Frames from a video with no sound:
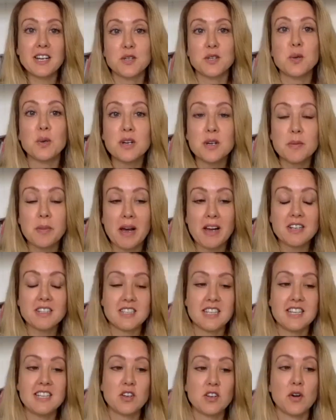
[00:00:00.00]
to talk about
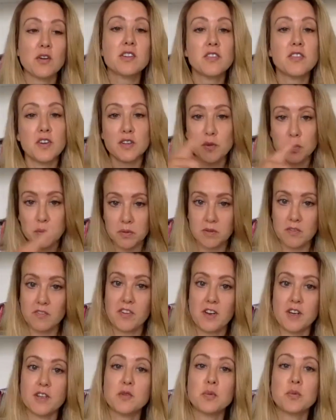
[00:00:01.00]
detox, first
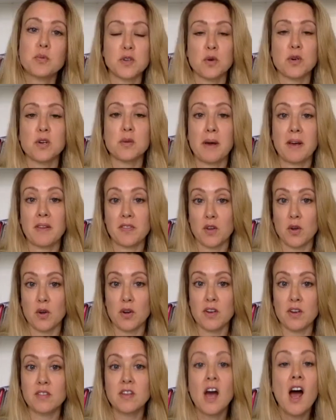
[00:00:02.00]
we'll talk about
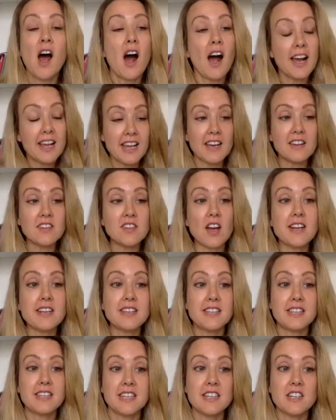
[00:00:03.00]
those. I guess I
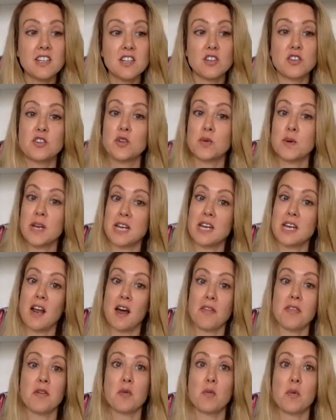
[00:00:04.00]
did do
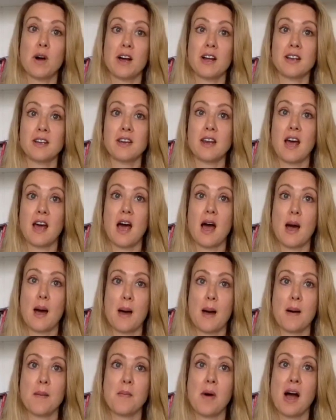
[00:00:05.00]
another one.
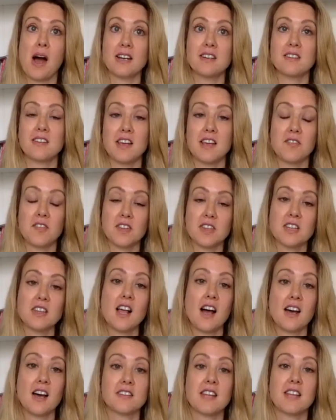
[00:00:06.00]
I'd say for the
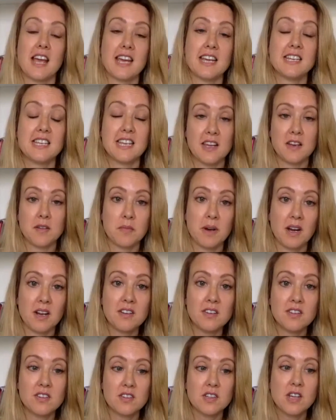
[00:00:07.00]
last 18
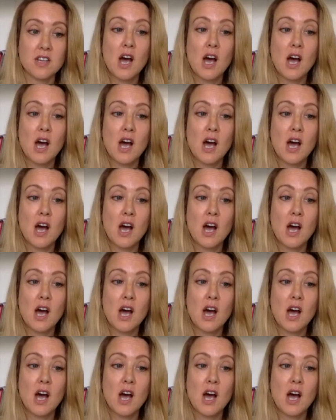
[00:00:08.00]
months,